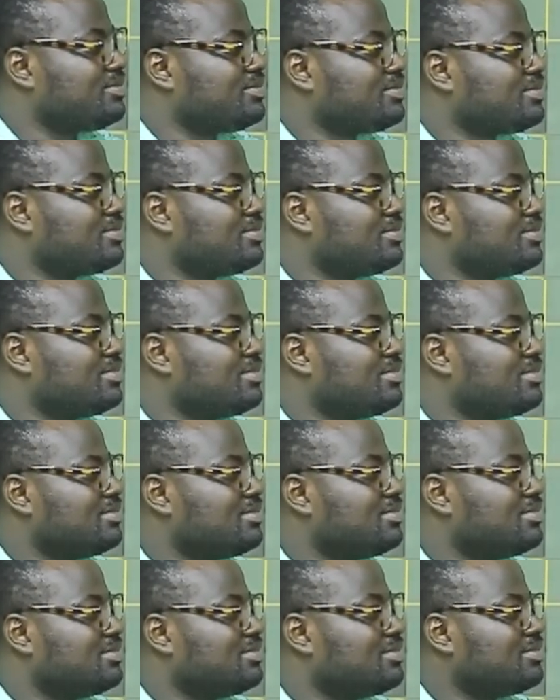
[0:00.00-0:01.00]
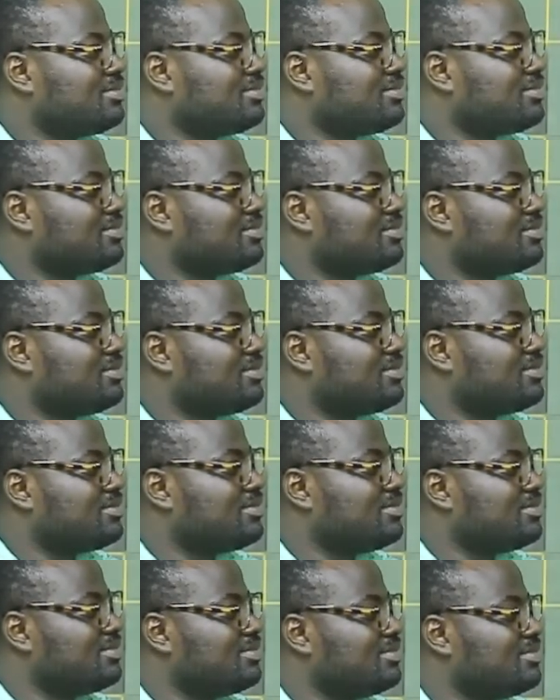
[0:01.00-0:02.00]

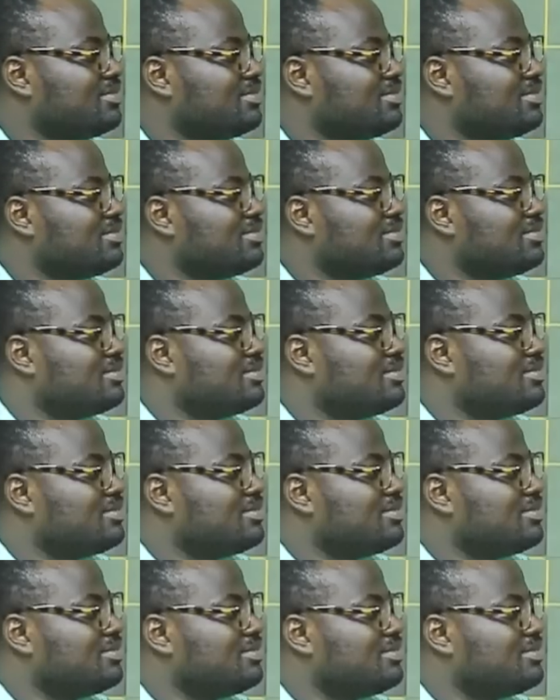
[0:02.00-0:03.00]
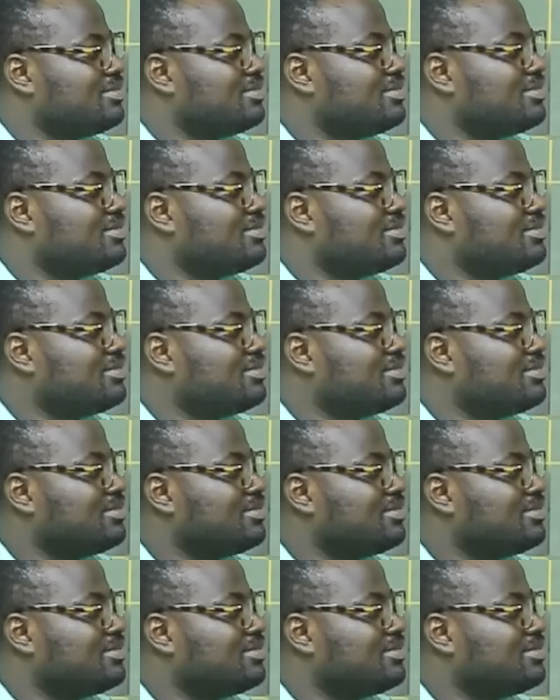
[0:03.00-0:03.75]
The person shown says nothing.